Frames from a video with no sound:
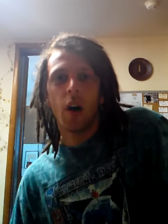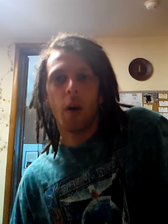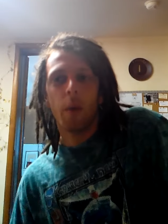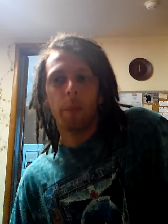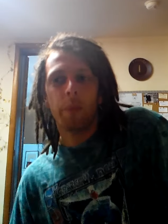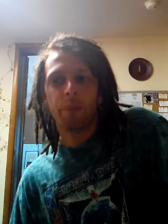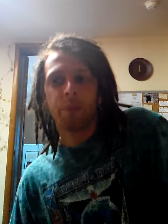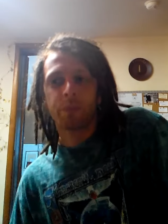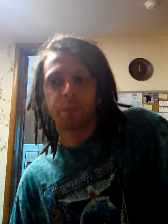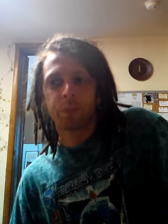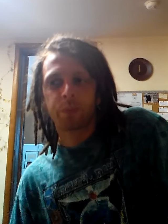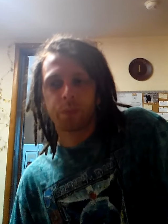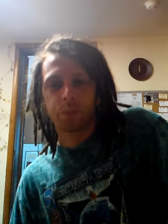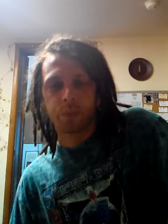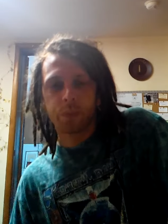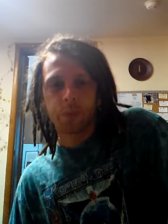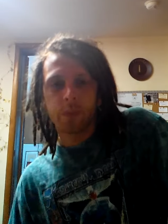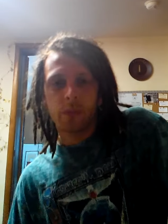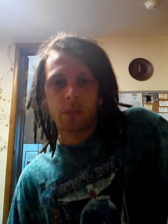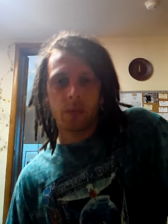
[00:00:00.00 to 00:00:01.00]

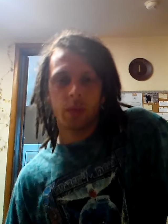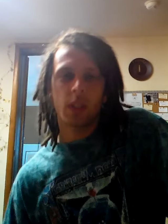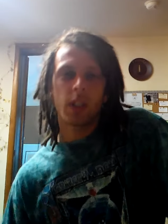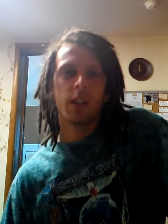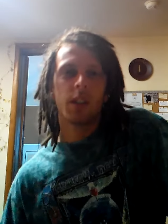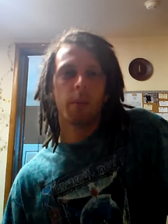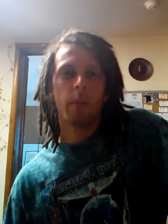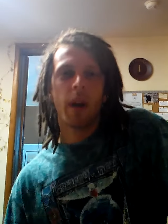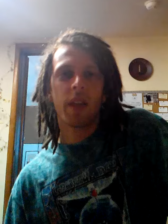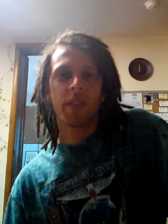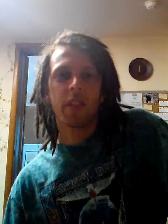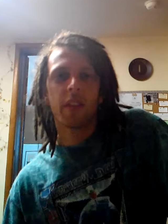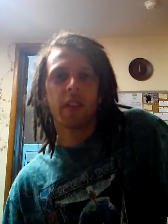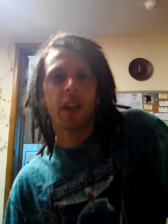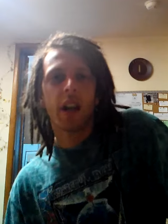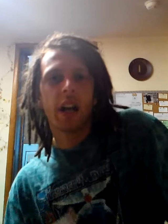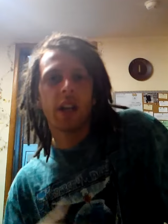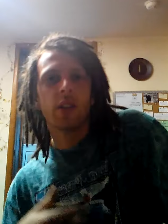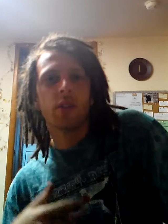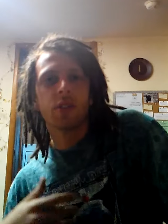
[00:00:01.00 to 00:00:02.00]
The method
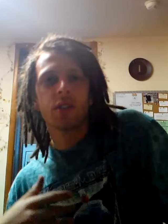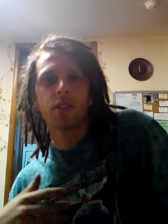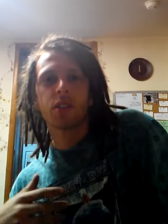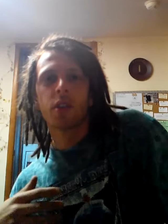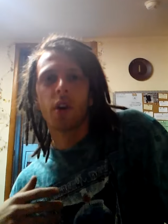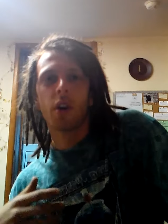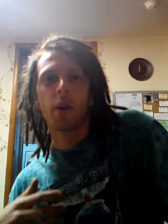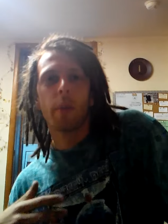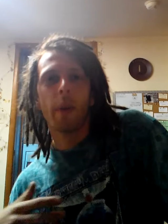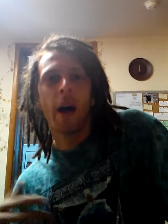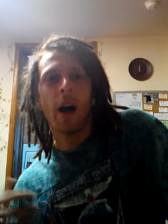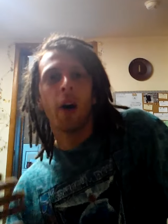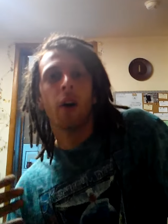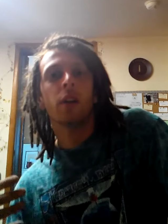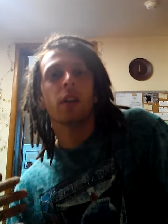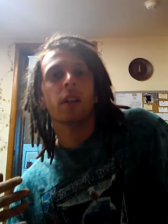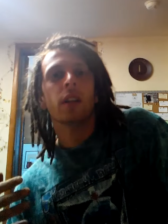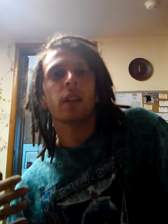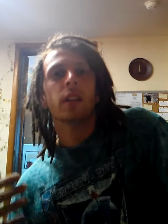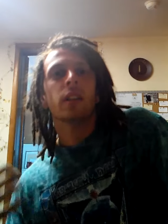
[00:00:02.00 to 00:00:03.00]
that I used to start them
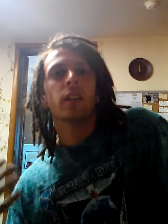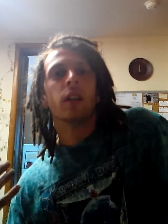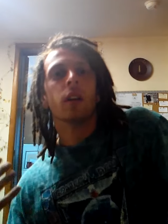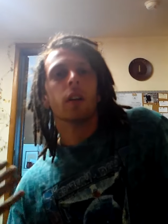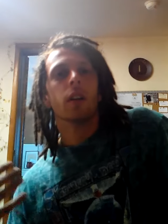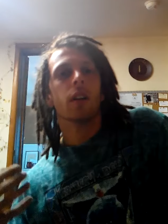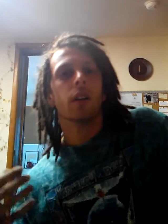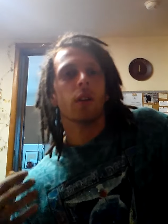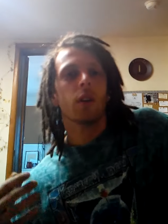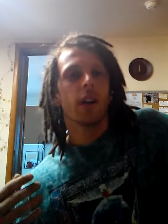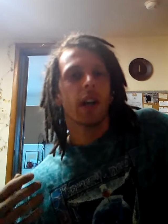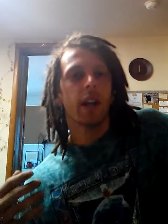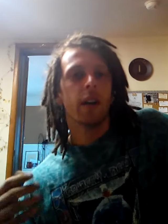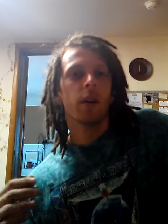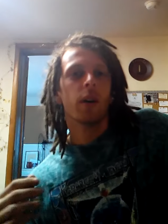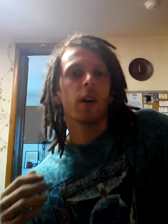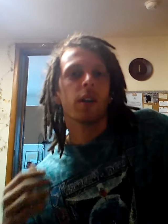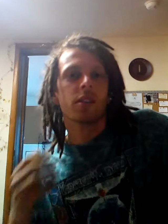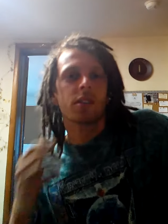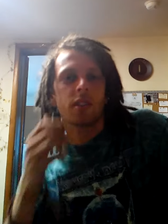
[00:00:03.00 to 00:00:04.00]
out,
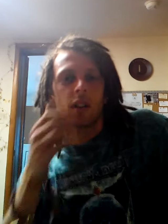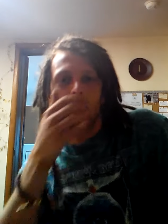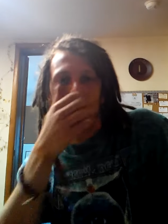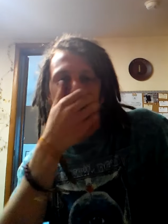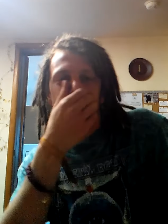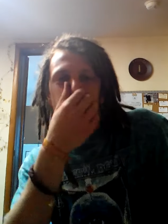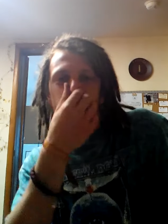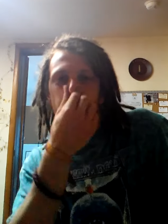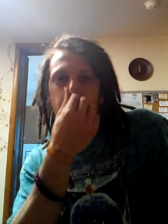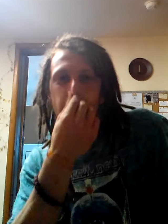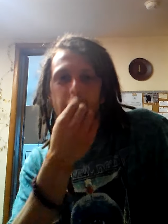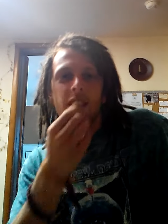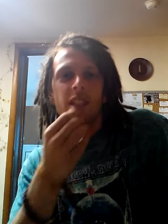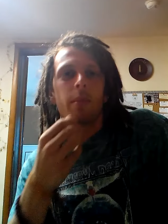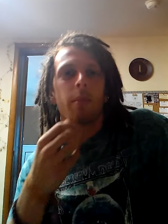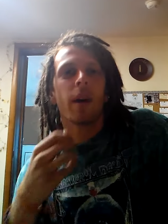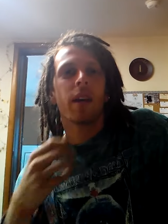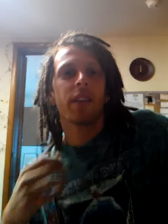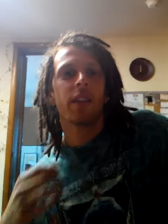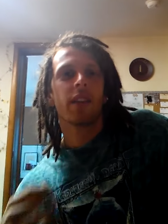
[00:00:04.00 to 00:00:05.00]
I'll start by saying this.
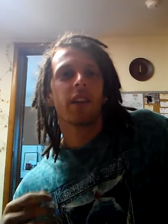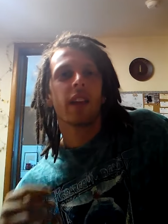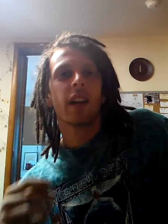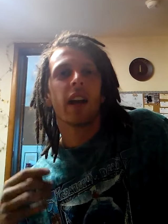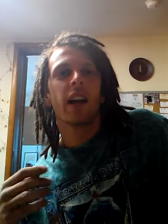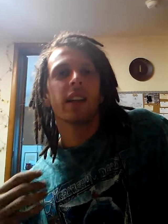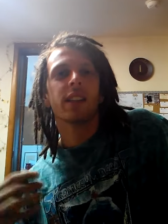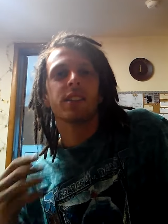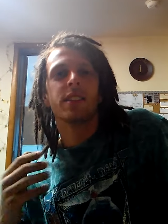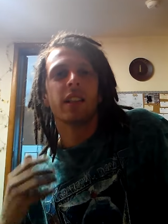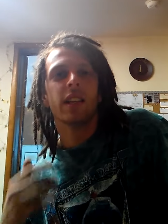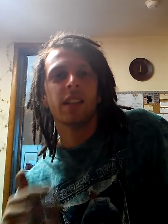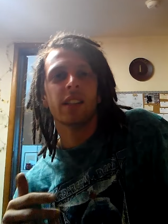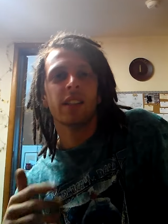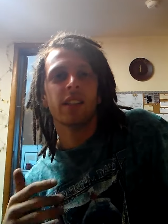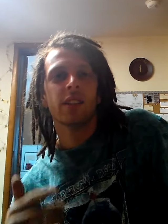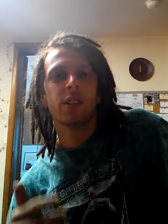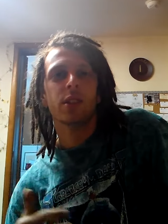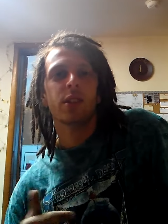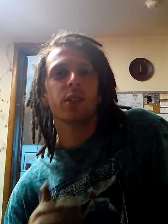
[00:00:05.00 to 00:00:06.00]
The method that I
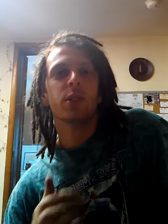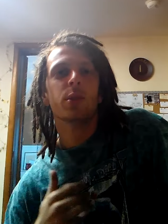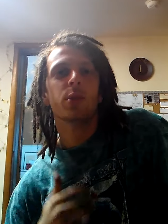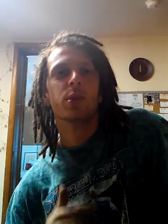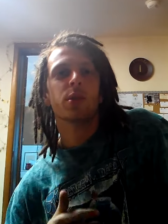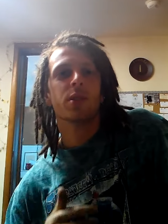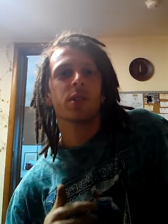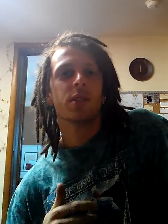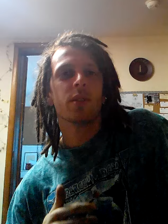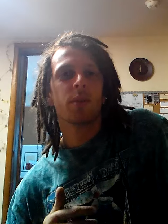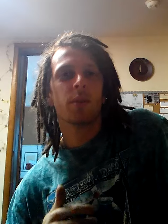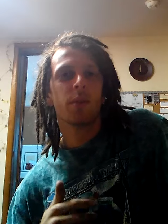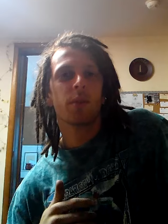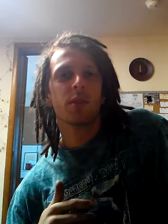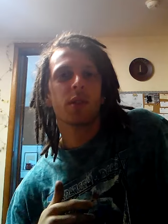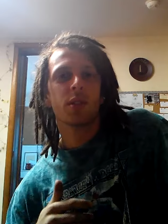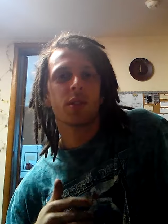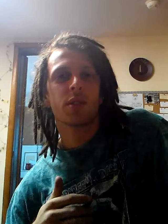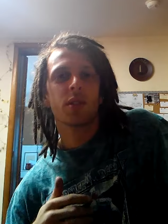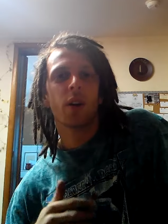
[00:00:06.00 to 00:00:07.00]
intended to use
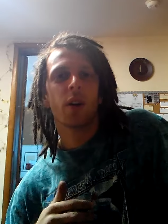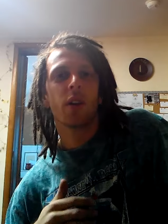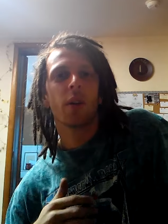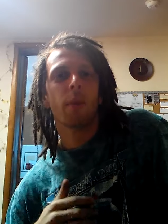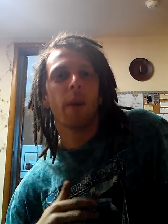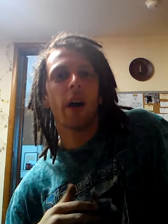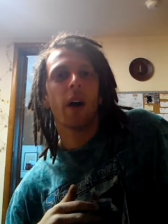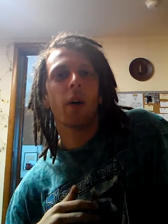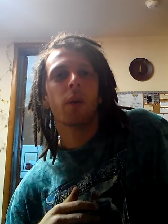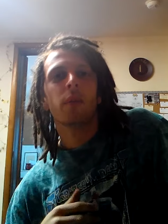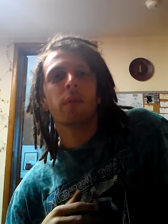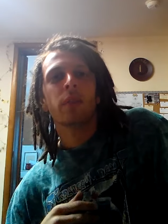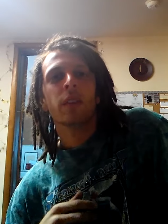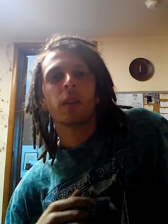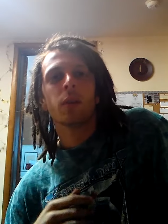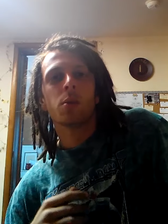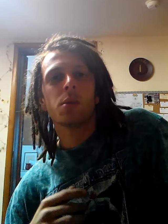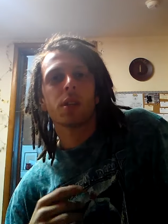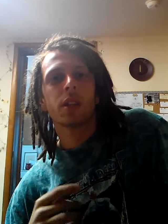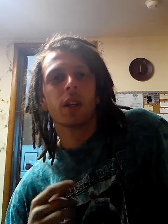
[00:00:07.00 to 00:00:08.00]
to start them out
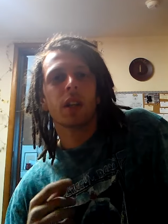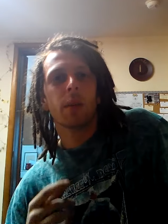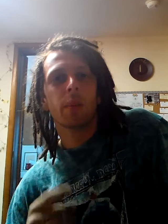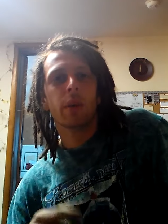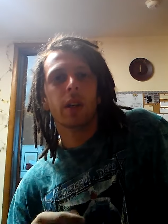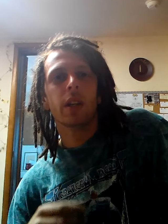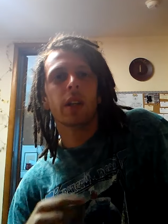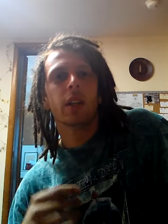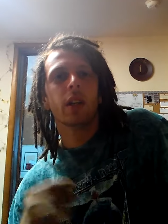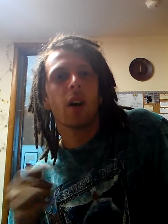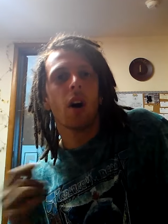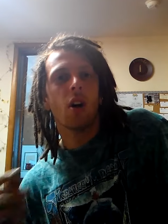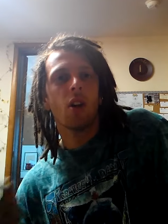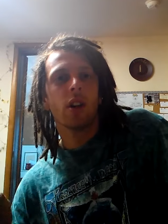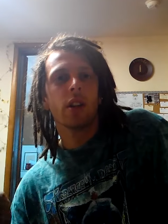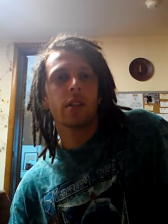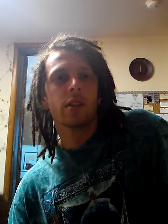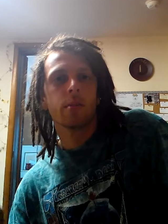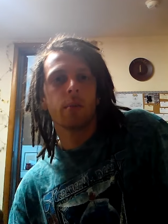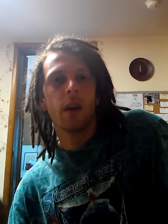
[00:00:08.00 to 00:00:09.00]
was going to be
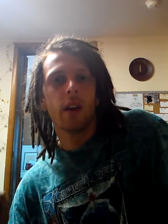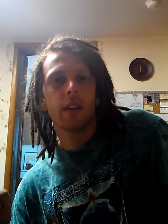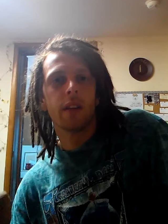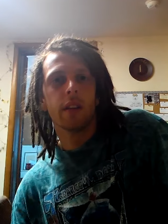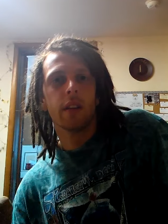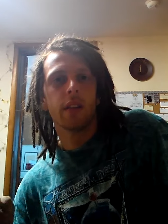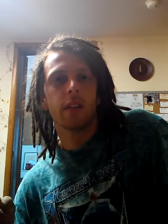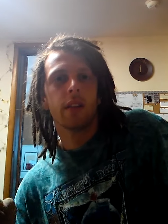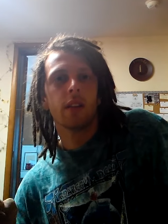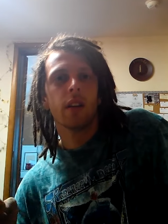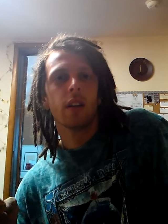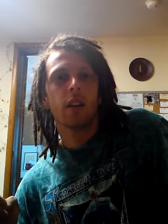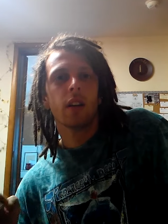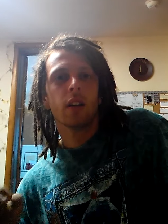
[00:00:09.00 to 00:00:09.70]
Colin's method.